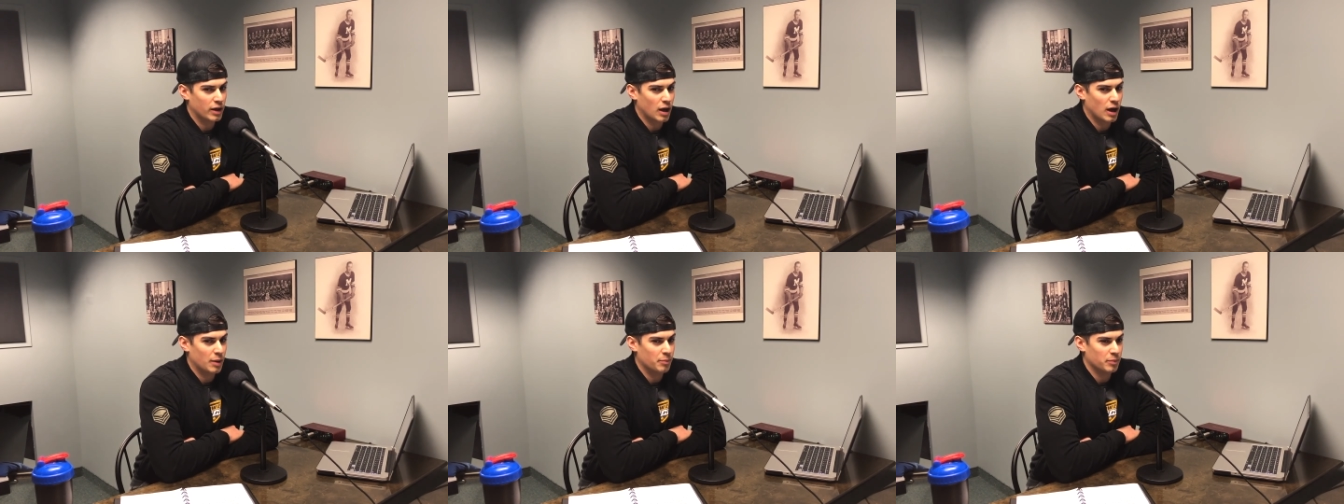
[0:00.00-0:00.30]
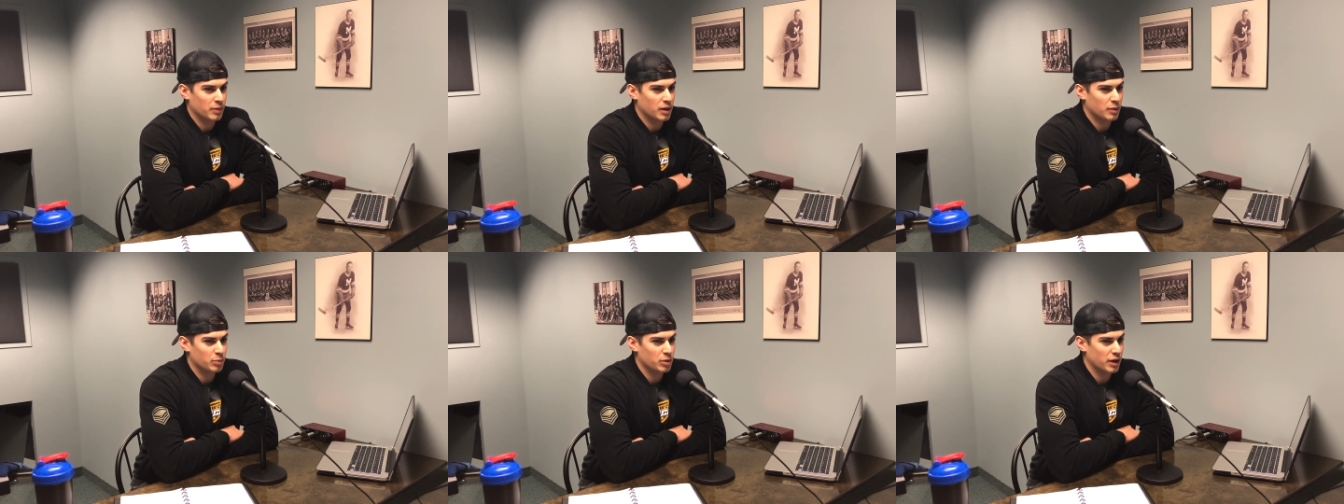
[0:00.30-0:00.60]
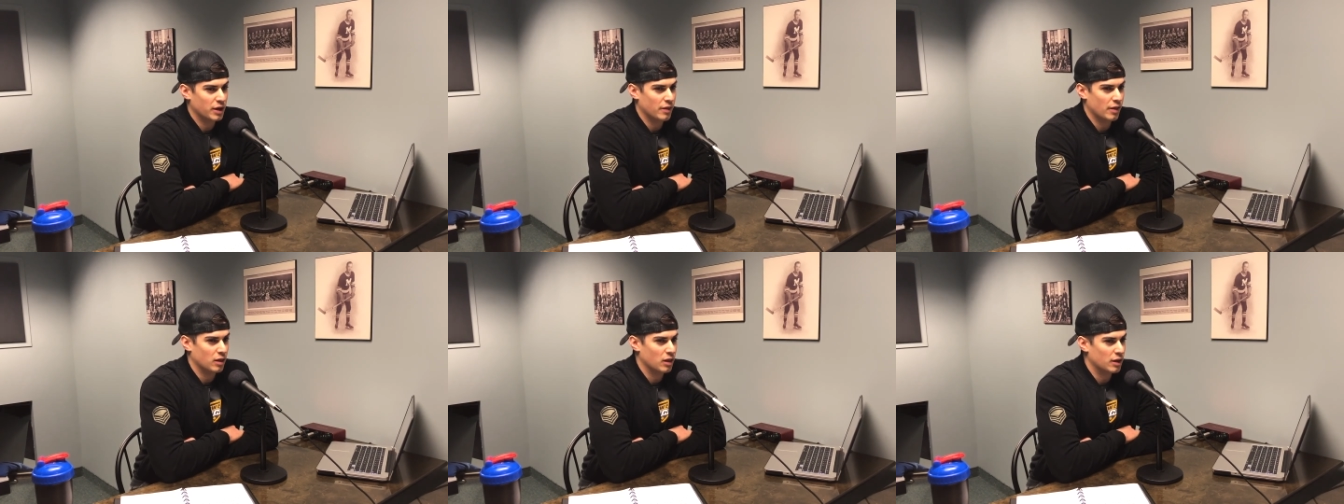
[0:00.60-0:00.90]
I'm going to play
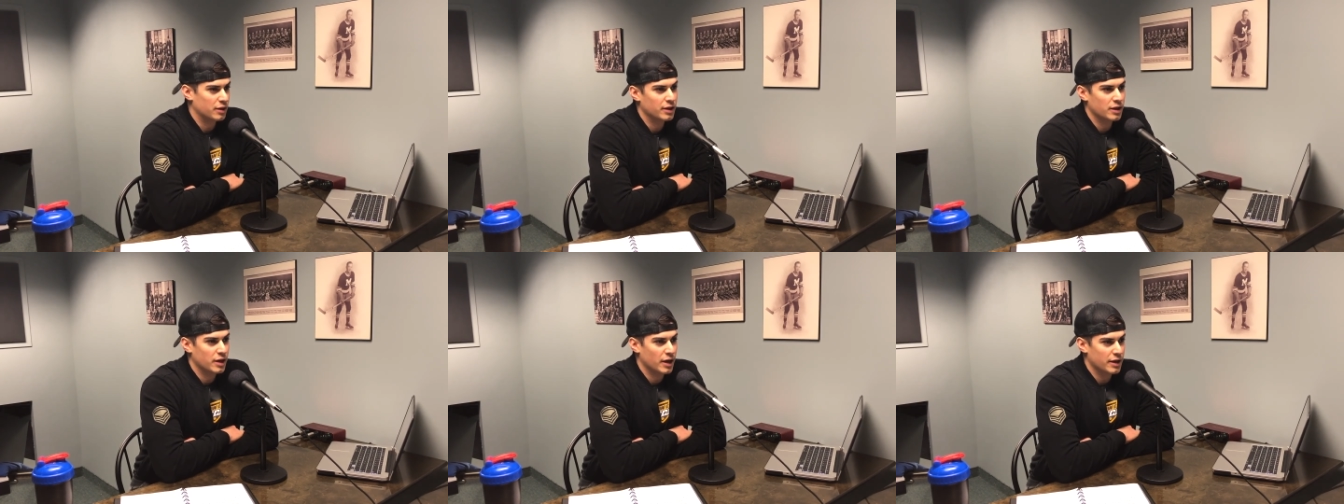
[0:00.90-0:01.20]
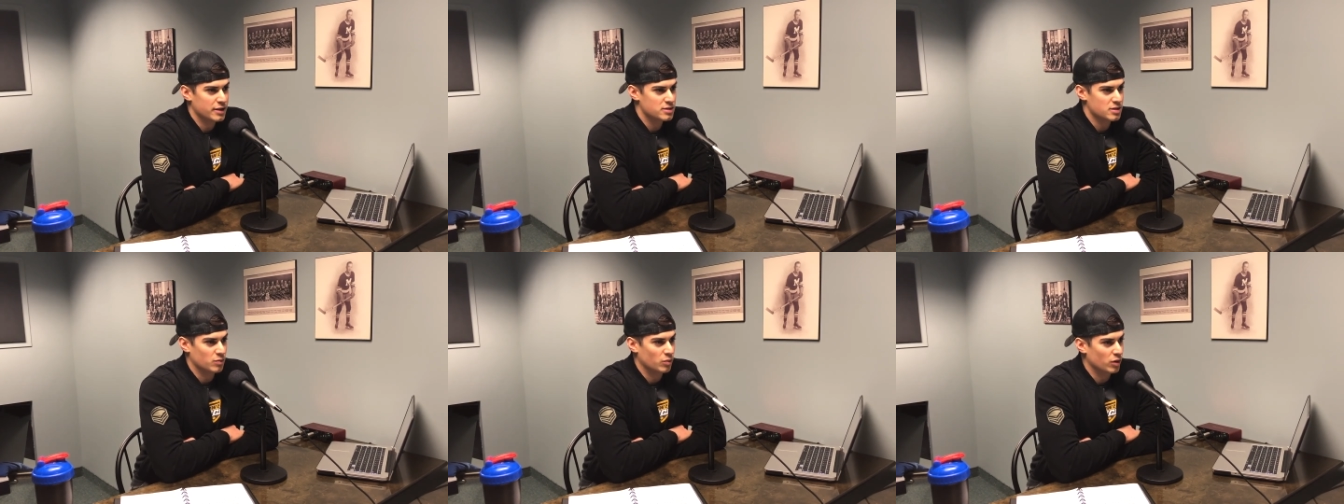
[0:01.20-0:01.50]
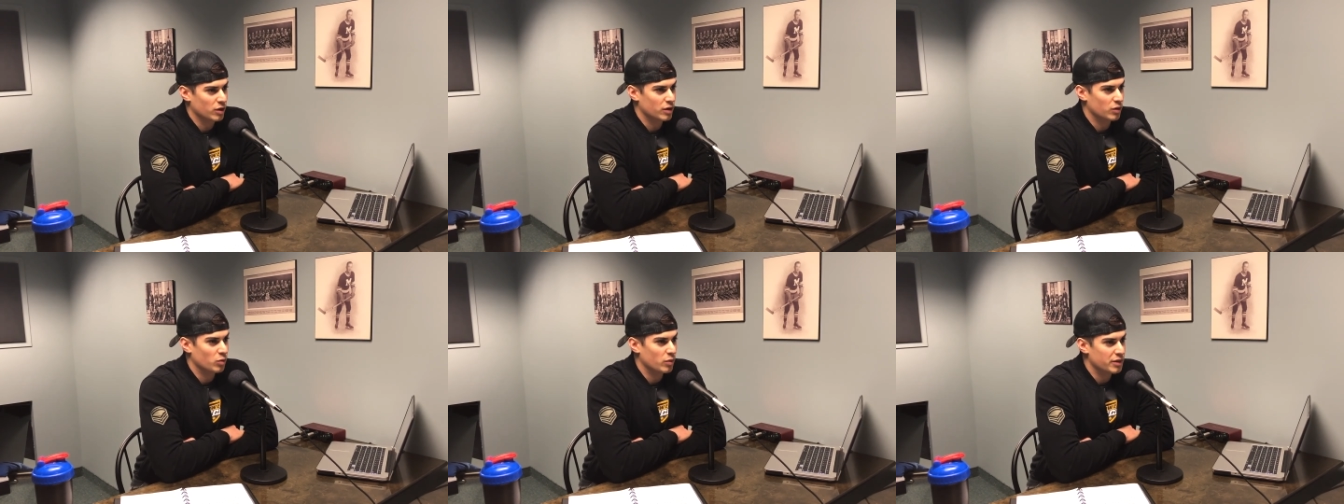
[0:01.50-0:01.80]
on the London Knights and we're
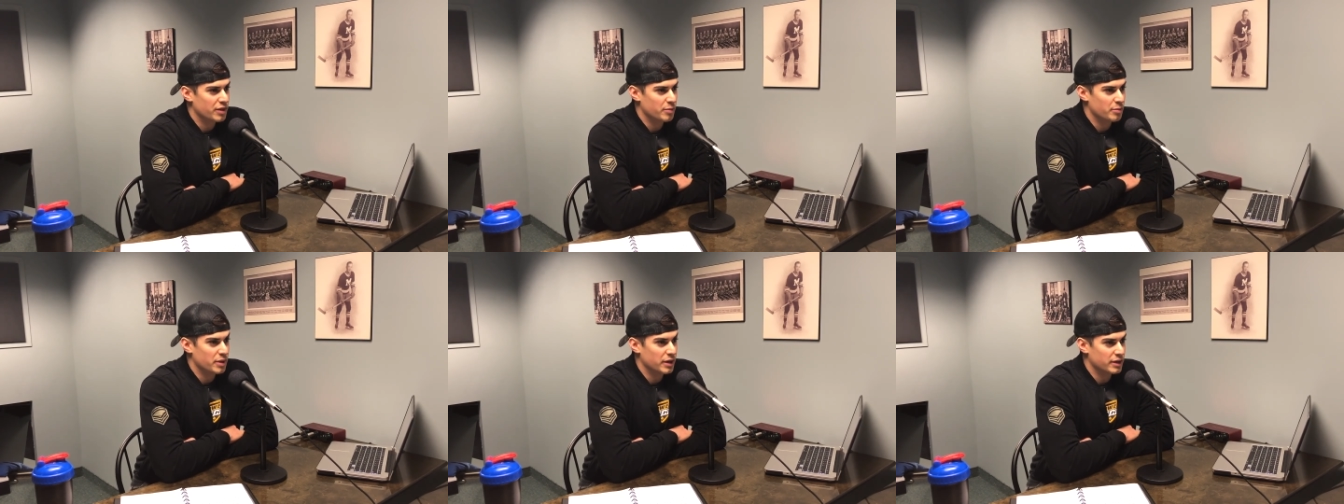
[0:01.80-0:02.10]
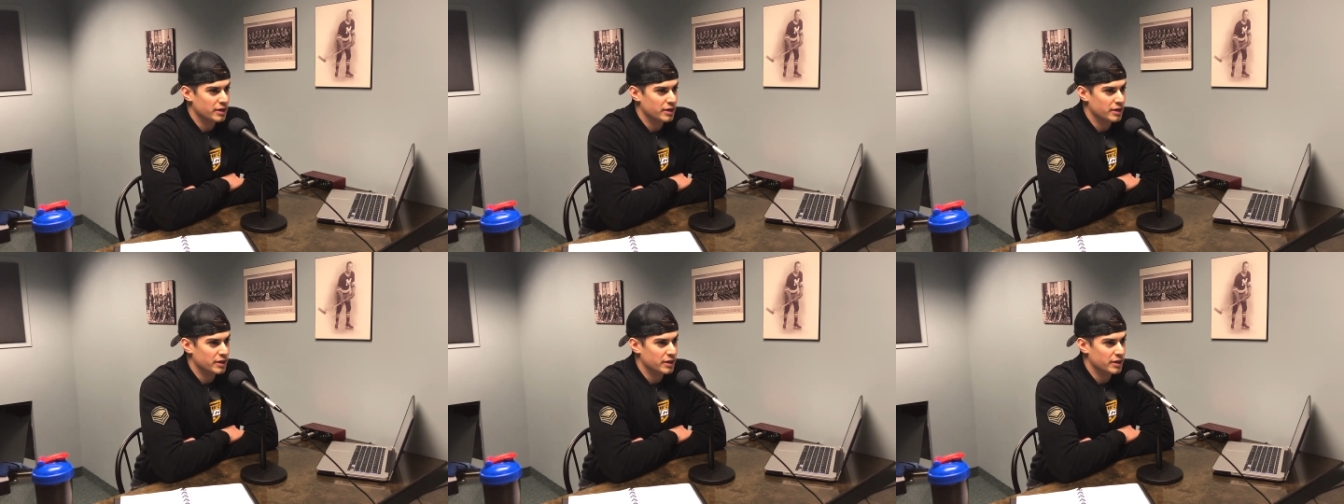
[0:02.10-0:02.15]
going to win the big